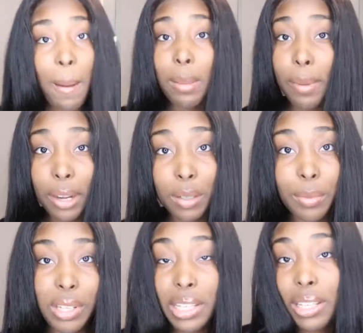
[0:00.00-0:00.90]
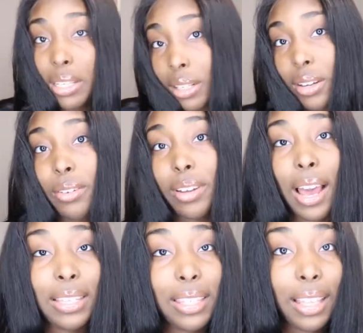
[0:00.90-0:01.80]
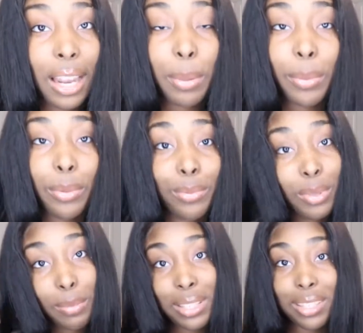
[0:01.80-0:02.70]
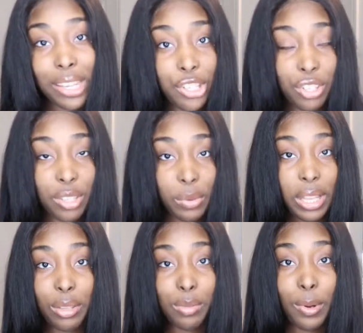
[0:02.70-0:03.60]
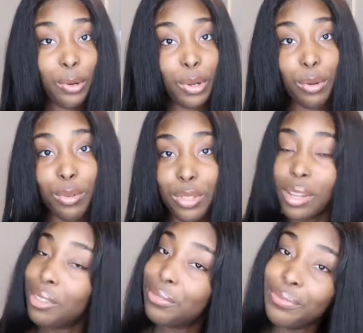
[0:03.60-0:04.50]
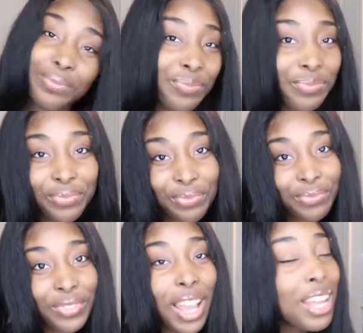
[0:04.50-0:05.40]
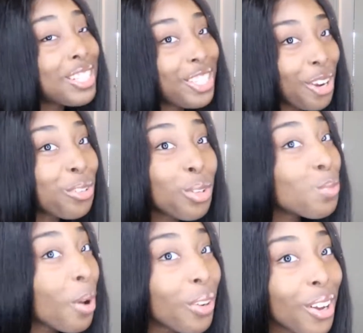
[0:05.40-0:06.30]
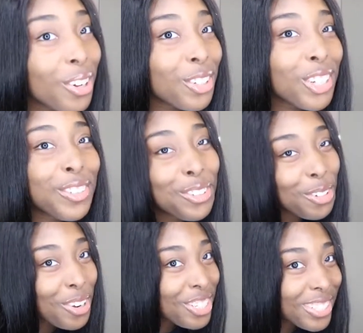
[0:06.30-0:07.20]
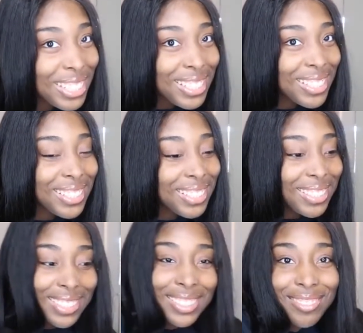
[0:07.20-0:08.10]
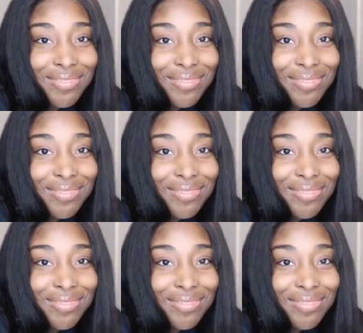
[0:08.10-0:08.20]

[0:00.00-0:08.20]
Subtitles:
probably better, but you know, I see a lot of people with missing edges when they use bold hold. So don't use bold hold if you don't want your edges.